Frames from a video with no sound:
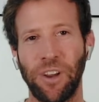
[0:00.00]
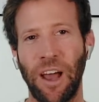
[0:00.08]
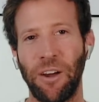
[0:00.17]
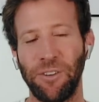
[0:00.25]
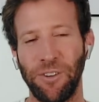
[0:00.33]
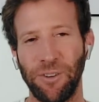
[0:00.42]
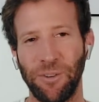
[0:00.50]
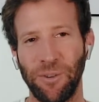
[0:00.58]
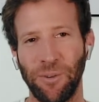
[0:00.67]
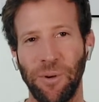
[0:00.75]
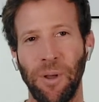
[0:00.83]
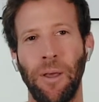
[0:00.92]
How do
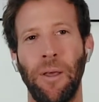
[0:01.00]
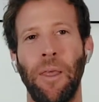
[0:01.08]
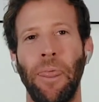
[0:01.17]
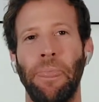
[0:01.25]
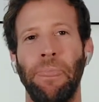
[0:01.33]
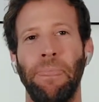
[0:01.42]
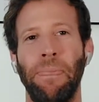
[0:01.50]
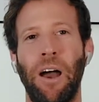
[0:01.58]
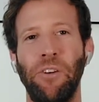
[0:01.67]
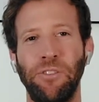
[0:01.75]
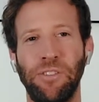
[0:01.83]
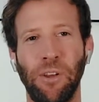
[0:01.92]
you
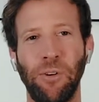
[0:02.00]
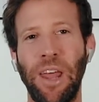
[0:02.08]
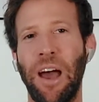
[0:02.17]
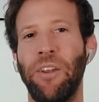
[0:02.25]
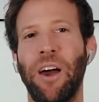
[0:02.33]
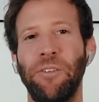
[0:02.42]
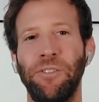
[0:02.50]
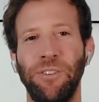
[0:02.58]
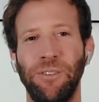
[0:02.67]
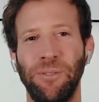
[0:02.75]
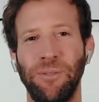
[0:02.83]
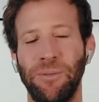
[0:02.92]
slow it down? How do
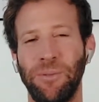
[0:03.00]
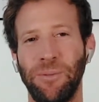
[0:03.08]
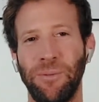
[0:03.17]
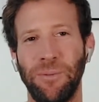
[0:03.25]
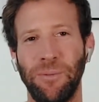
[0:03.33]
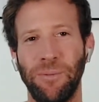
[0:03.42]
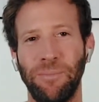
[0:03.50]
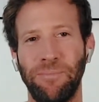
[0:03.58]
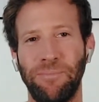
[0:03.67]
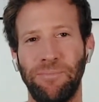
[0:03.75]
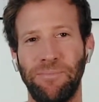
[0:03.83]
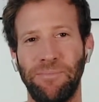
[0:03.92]
you
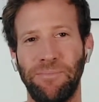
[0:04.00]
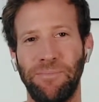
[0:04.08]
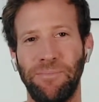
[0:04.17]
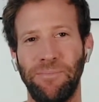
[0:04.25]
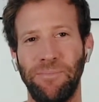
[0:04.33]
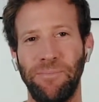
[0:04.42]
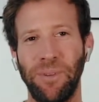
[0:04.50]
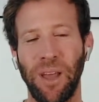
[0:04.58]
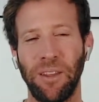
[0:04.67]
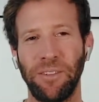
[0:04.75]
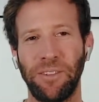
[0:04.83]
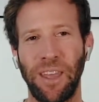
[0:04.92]

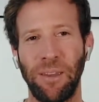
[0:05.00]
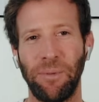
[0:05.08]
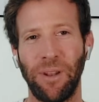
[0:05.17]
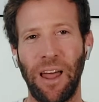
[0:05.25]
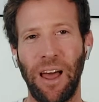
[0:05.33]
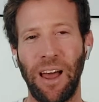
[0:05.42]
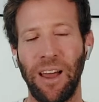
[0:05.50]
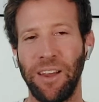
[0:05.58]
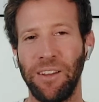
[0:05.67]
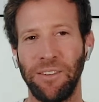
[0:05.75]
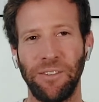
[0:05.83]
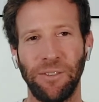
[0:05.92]

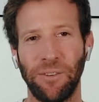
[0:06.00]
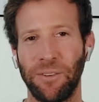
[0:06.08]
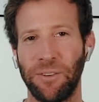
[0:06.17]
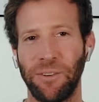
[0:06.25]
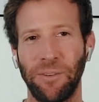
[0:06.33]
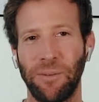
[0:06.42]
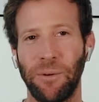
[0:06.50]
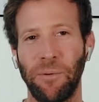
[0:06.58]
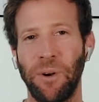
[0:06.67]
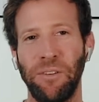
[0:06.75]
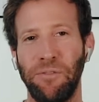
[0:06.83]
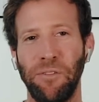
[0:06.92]
stabilize, or
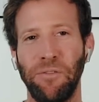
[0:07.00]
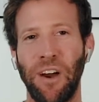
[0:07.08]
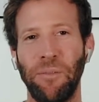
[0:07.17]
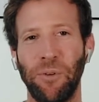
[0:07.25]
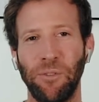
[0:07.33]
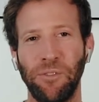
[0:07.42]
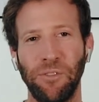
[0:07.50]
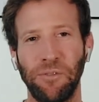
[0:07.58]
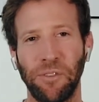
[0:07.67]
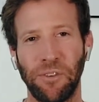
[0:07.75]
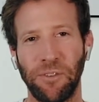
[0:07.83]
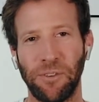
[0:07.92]
what have you found most
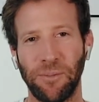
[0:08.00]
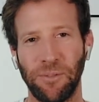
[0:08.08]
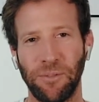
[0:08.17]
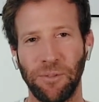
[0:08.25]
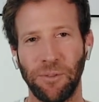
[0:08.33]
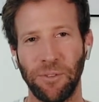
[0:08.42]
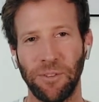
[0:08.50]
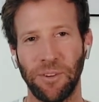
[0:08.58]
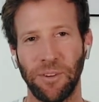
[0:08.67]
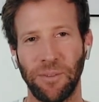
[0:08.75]
useful in terms of tools?